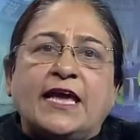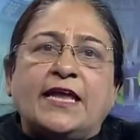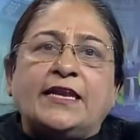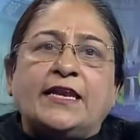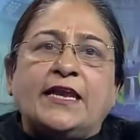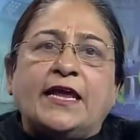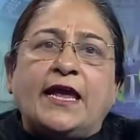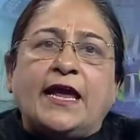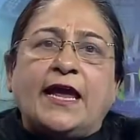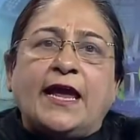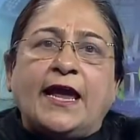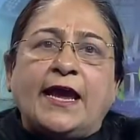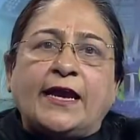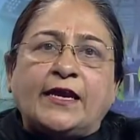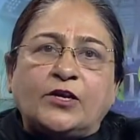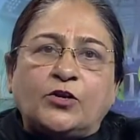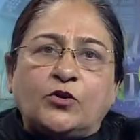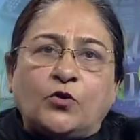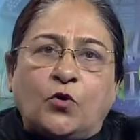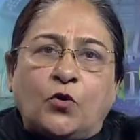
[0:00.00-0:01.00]
can
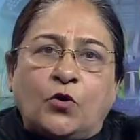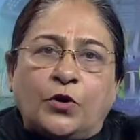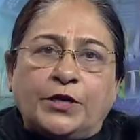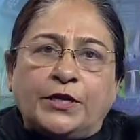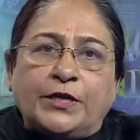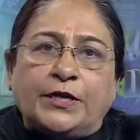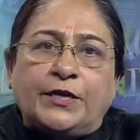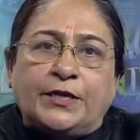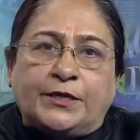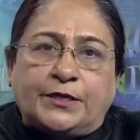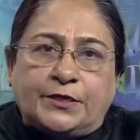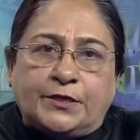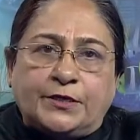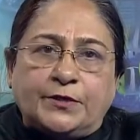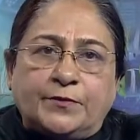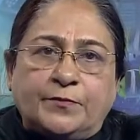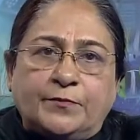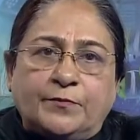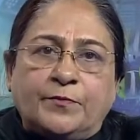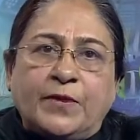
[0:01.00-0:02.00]
act on
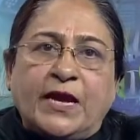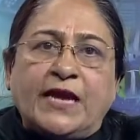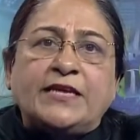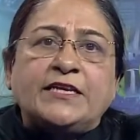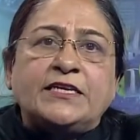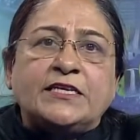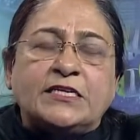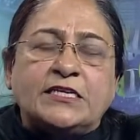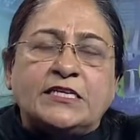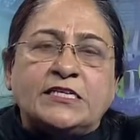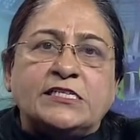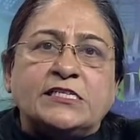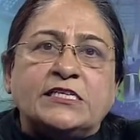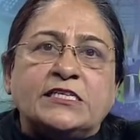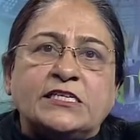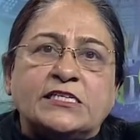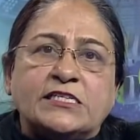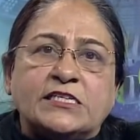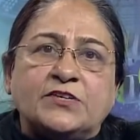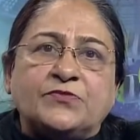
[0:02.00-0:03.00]
it by
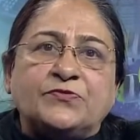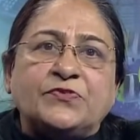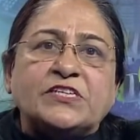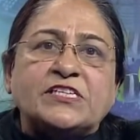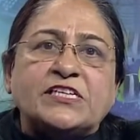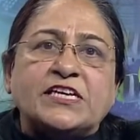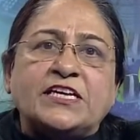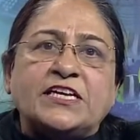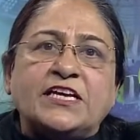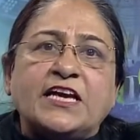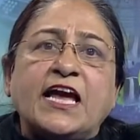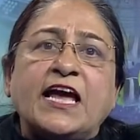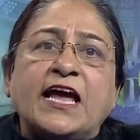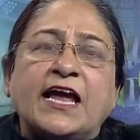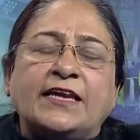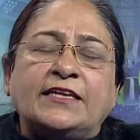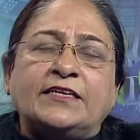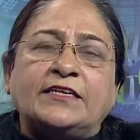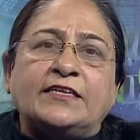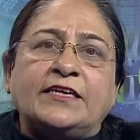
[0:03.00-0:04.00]
increasing the surface area
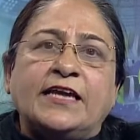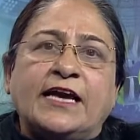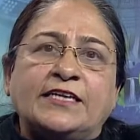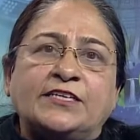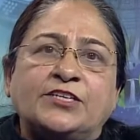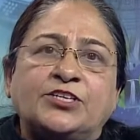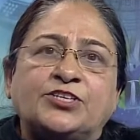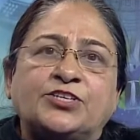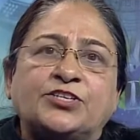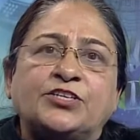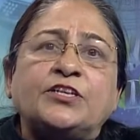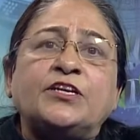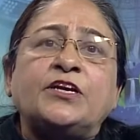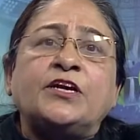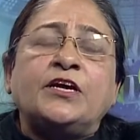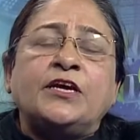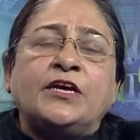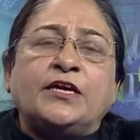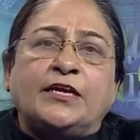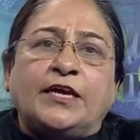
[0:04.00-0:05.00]
and the digestion
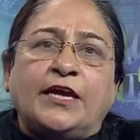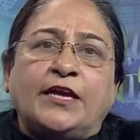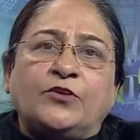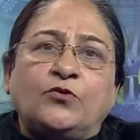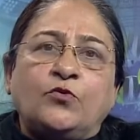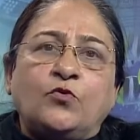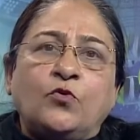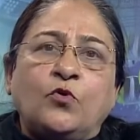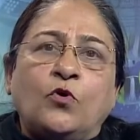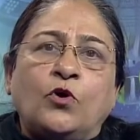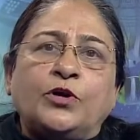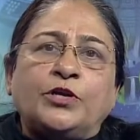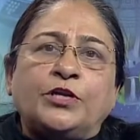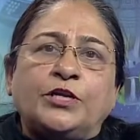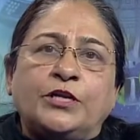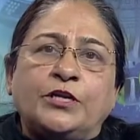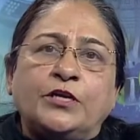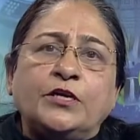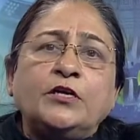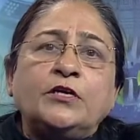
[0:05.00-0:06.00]
can go on
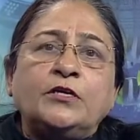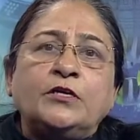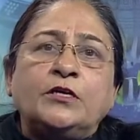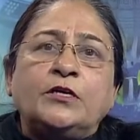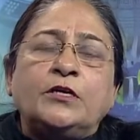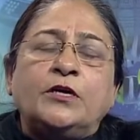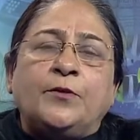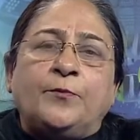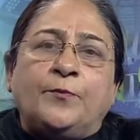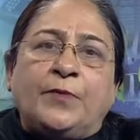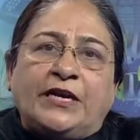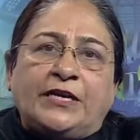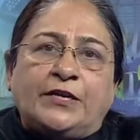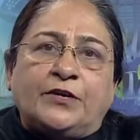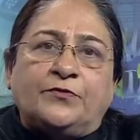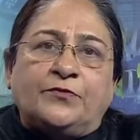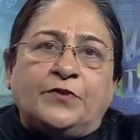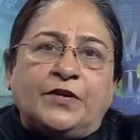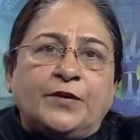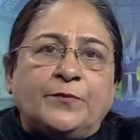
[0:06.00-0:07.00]
in a
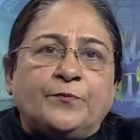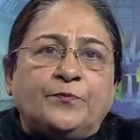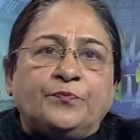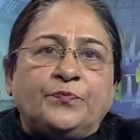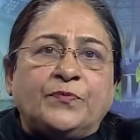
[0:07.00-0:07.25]
better way.